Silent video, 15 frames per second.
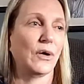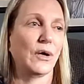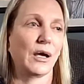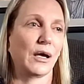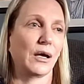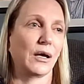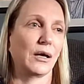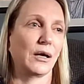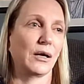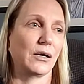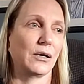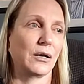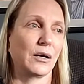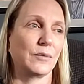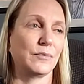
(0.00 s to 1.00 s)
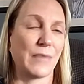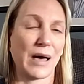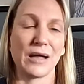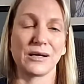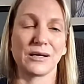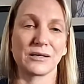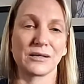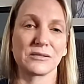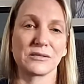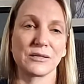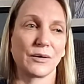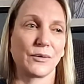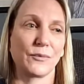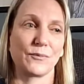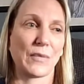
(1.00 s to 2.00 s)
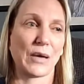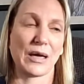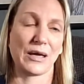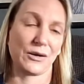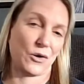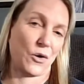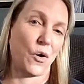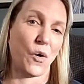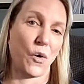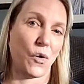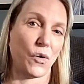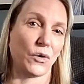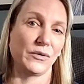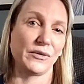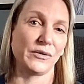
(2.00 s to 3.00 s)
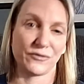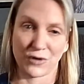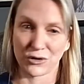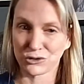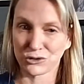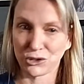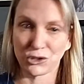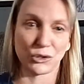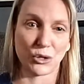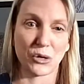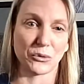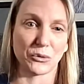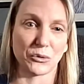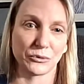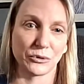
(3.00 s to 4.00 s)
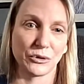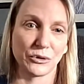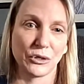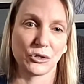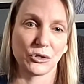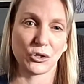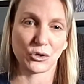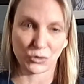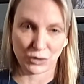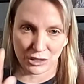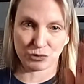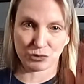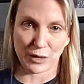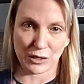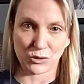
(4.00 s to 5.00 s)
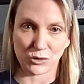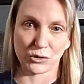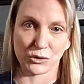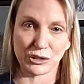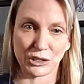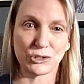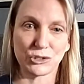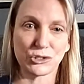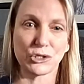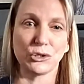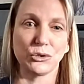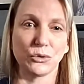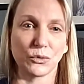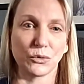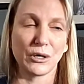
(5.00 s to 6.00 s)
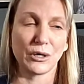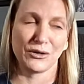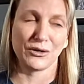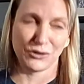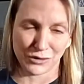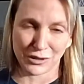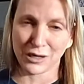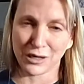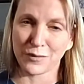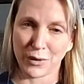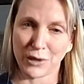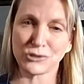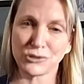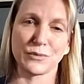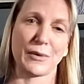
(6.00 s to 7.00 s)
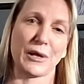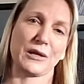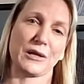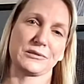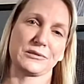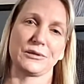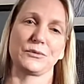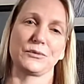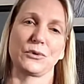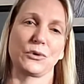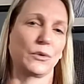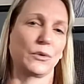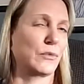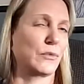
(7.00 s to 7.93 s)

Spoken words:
And medics in a whole function alone. That's why you only need two. You get a bunch of medics in the room.